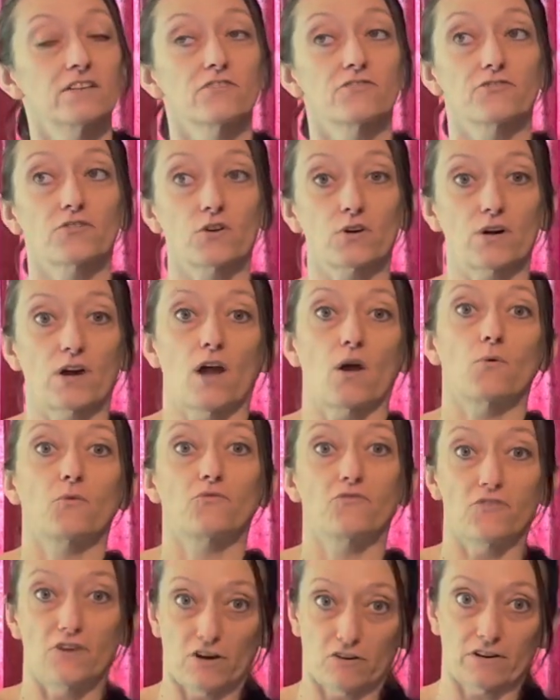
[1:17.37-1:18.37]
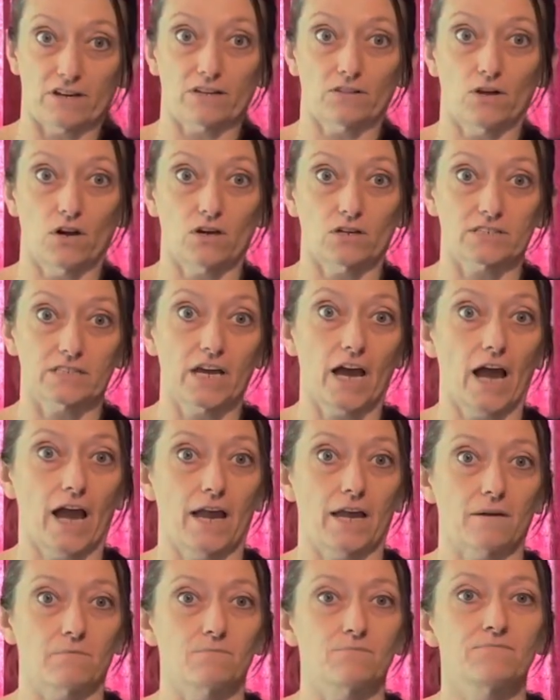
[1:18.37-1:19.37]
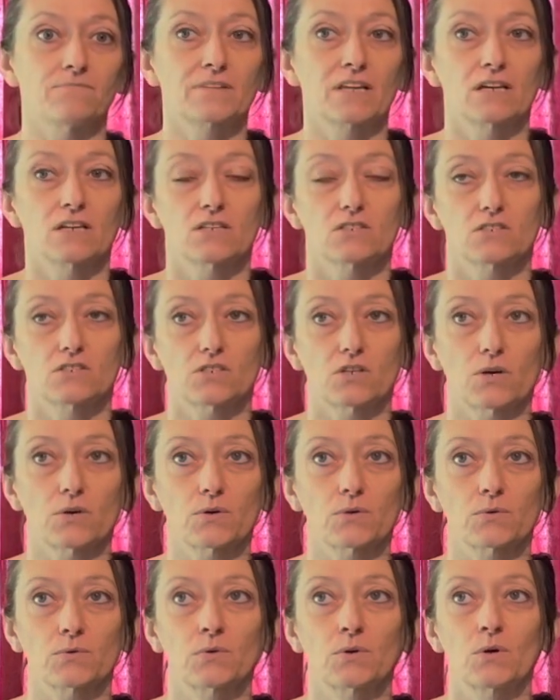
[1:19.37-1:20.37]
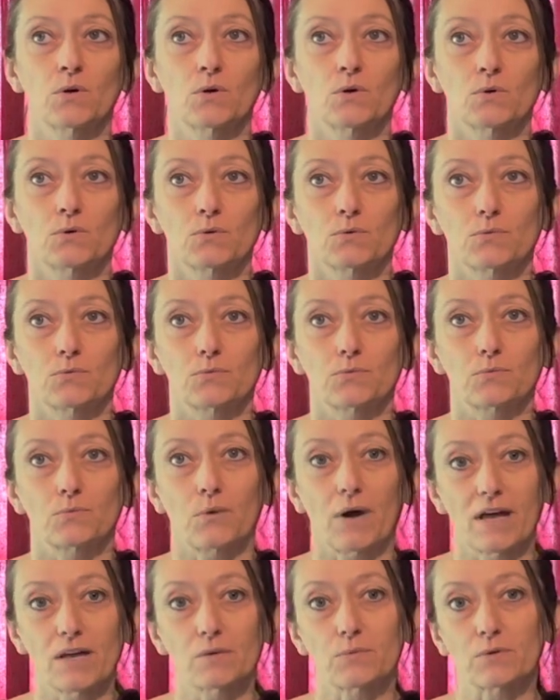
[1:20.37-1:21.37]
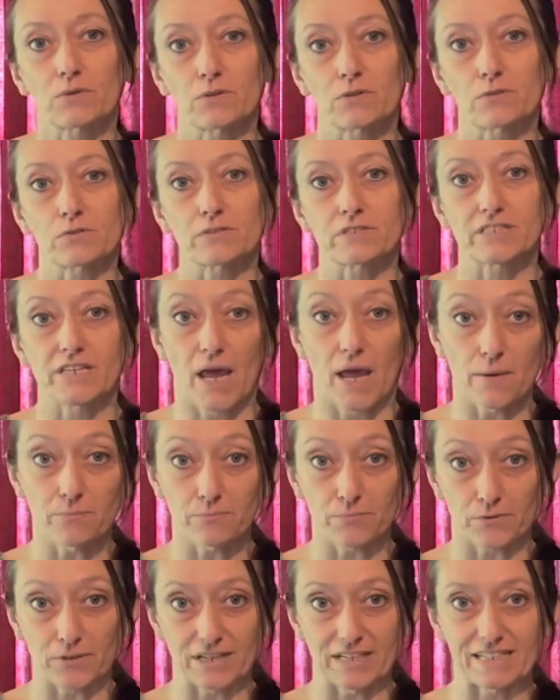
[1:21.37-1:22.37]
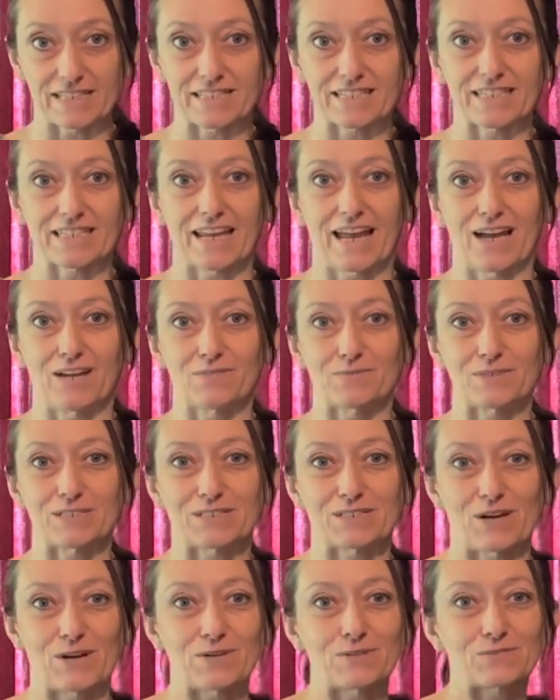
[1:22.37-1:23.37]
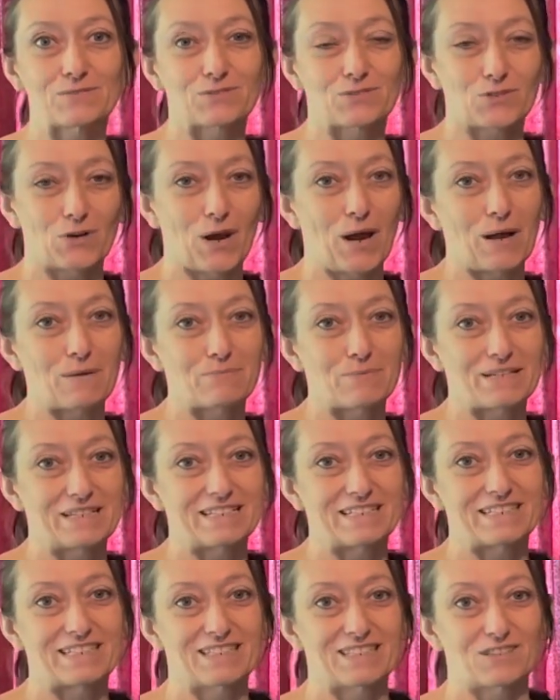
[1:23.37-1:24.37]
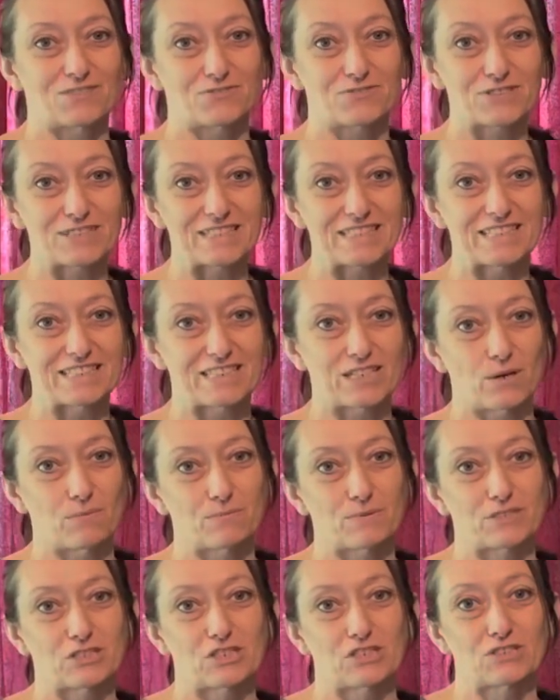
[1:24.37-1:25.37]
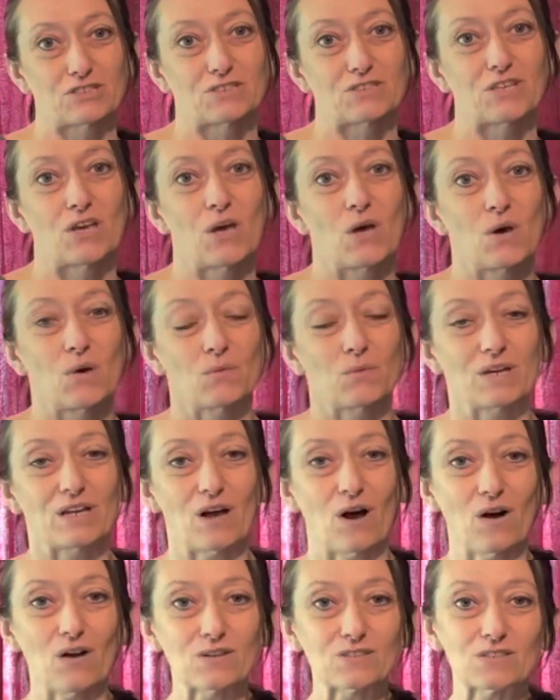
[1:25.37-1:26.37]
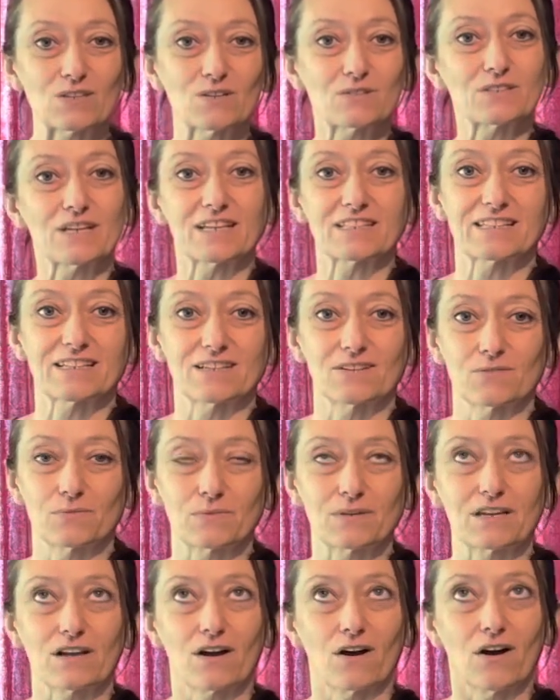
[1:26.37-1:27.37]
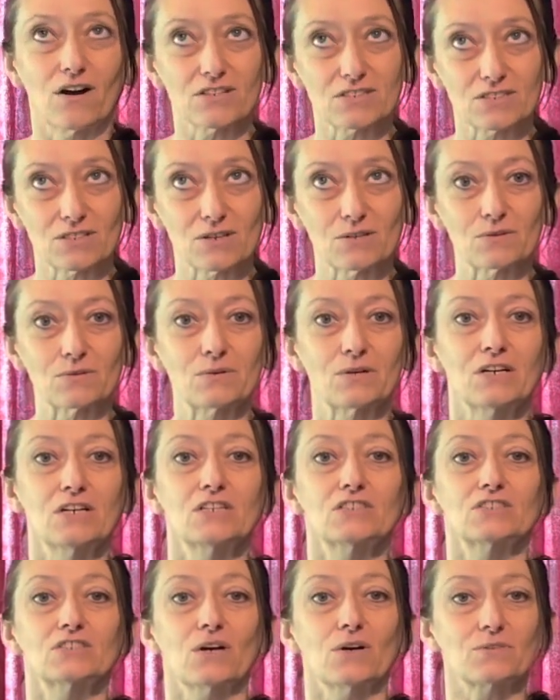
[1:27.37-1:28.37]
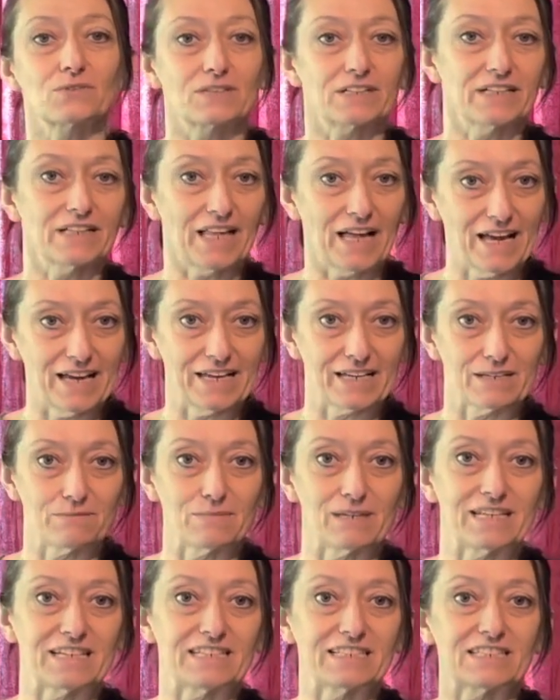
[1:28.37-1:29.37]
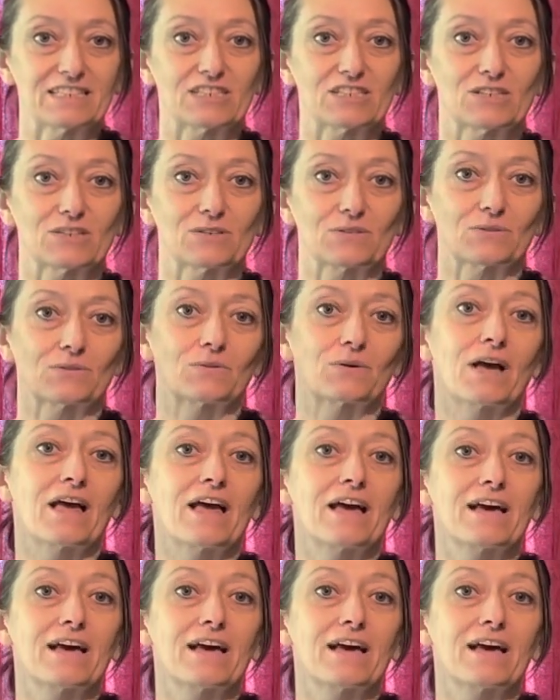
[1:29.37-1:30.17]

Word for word: for a very long time. So while we're temperate and we don't drop into the freezing temperatures, we also doesn't we also don't climb into